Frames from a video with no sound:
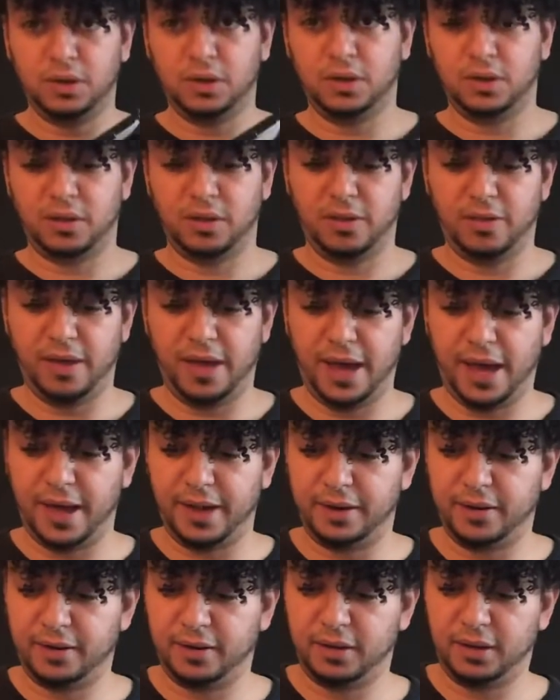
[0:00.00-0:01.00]

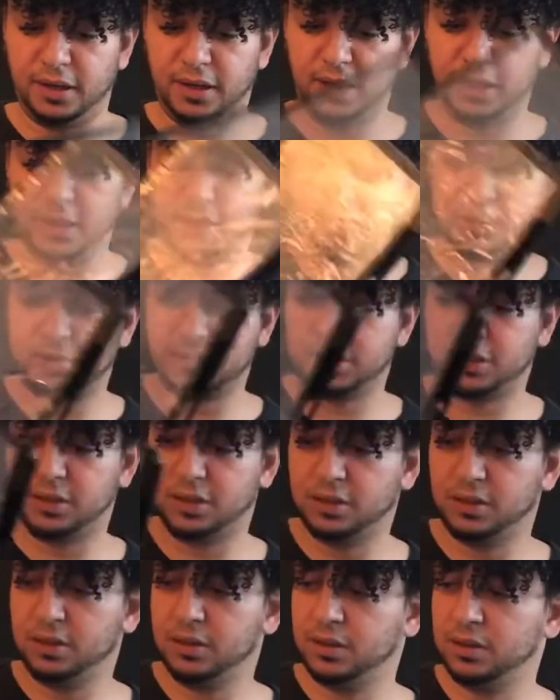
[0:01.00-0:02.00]
that it
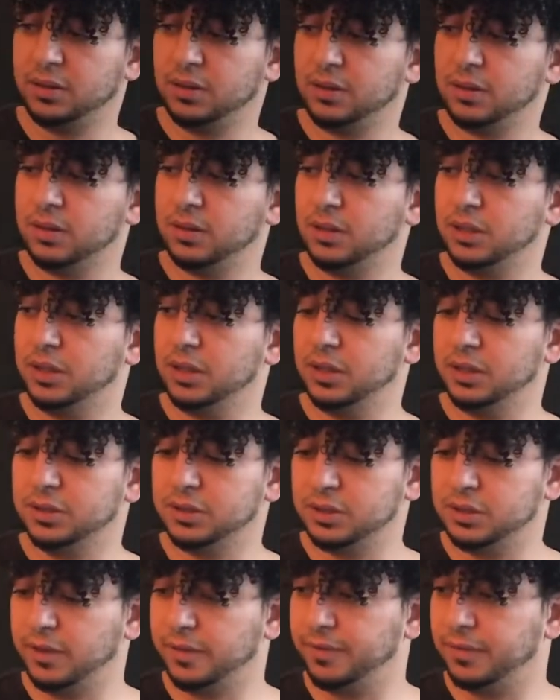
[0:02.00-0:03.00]
is
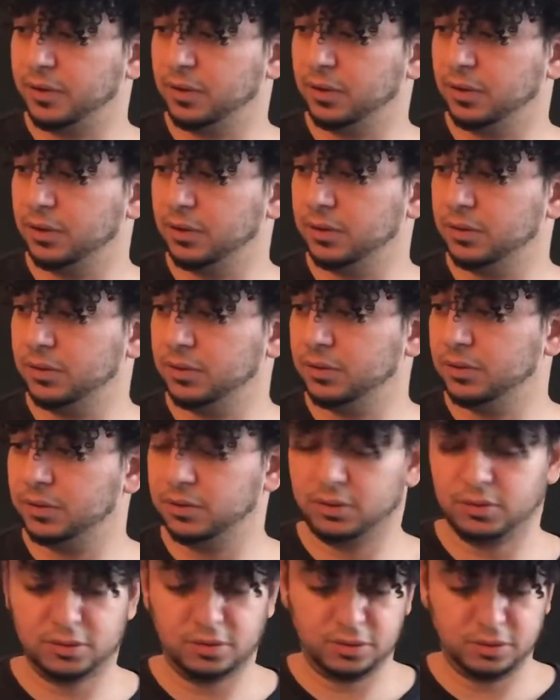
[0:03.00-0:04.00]
difficult
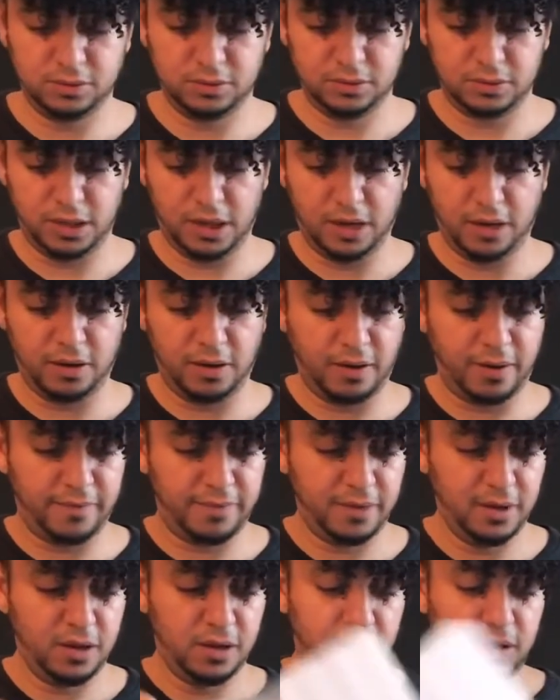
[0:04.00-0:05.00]
to get it off.
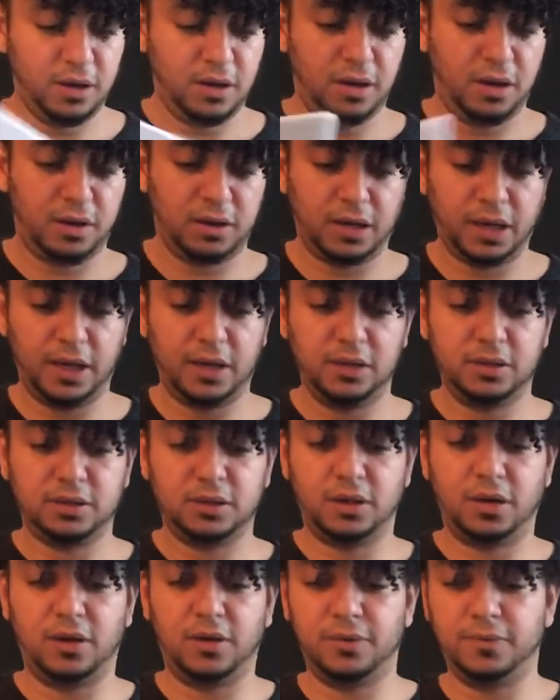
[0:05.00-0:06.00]
Okay,
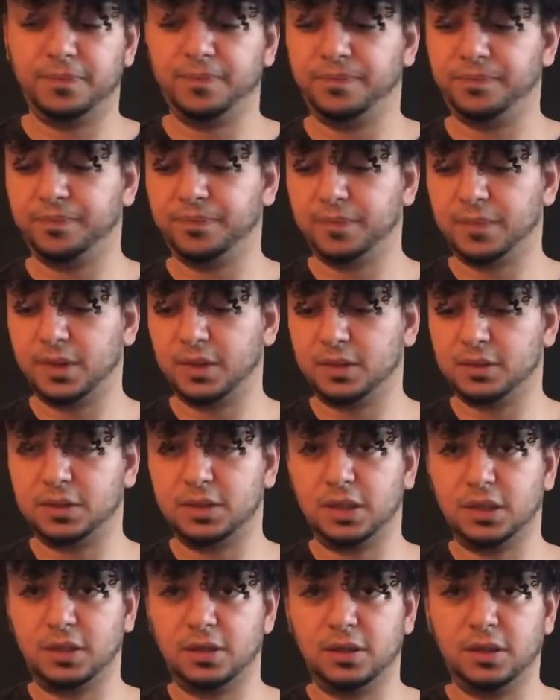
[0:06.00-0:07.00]
so let's
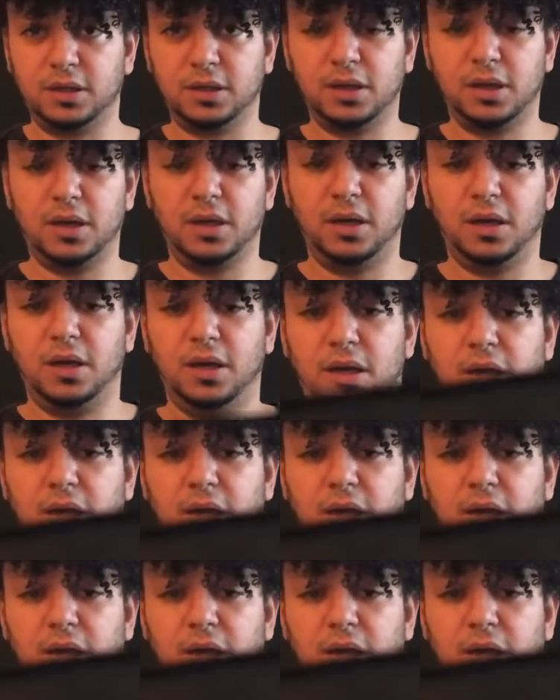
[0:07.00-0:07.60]
take a look. It